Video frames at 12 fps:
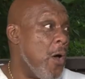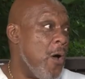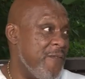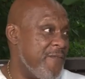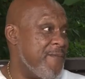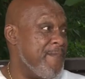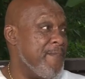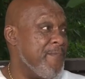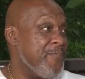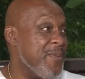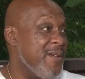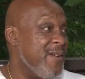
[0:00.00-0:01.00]
off,
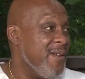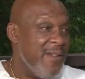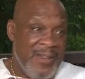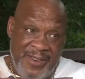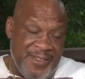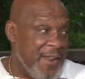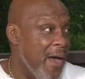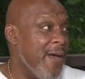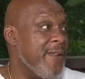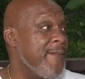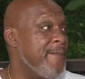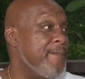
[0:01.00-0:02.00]
he's
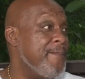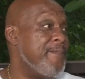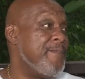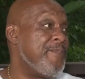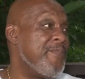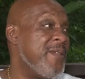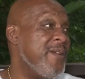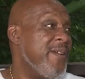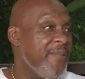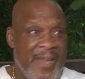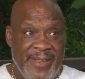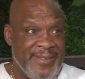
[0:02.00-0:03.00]
done.
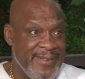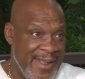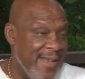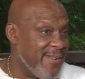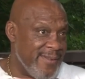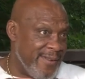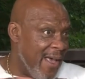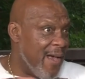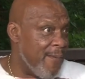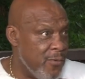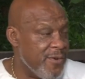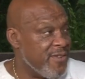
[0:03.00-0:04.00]

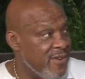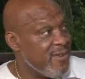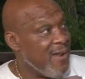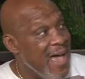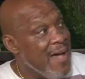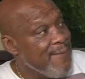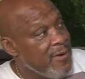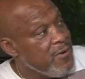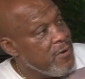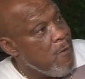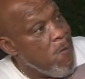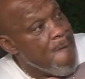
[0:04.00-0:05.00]
That was his
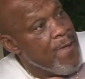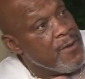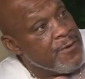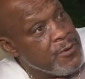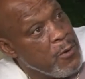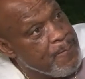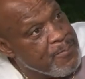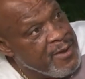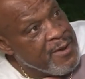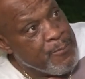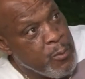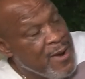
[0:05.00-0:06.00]
livelihood. So
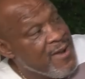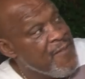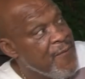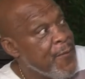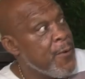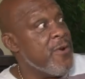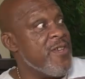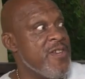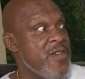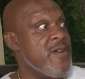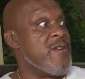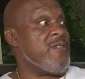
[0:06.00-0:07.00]
he waited 30
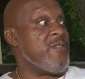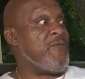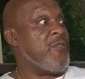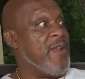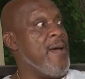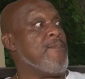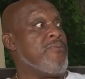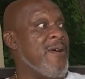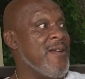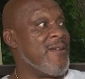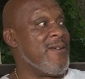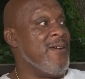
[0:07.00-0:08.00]
years for that
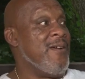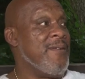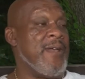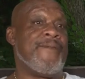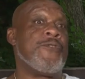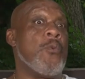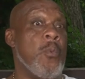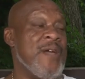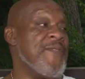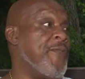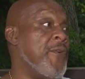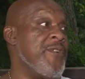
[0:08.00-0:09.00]
break. Now, if you
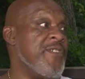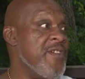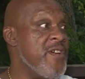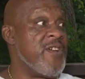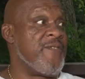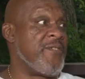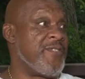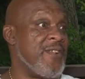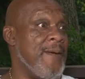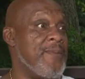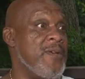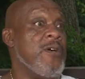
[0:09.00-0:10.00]
wait 30 years for
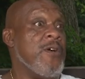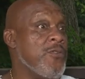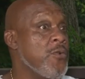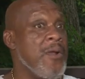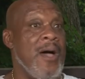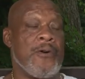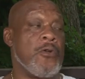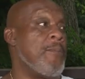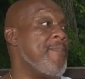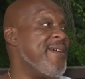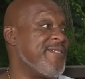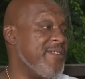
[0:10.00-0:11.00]
something, you're not going
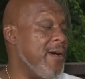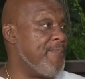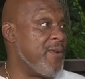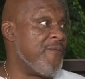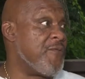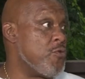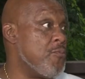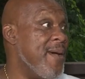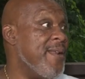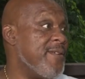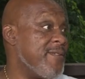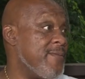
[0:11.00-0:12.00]
to mess it up in a few minutes.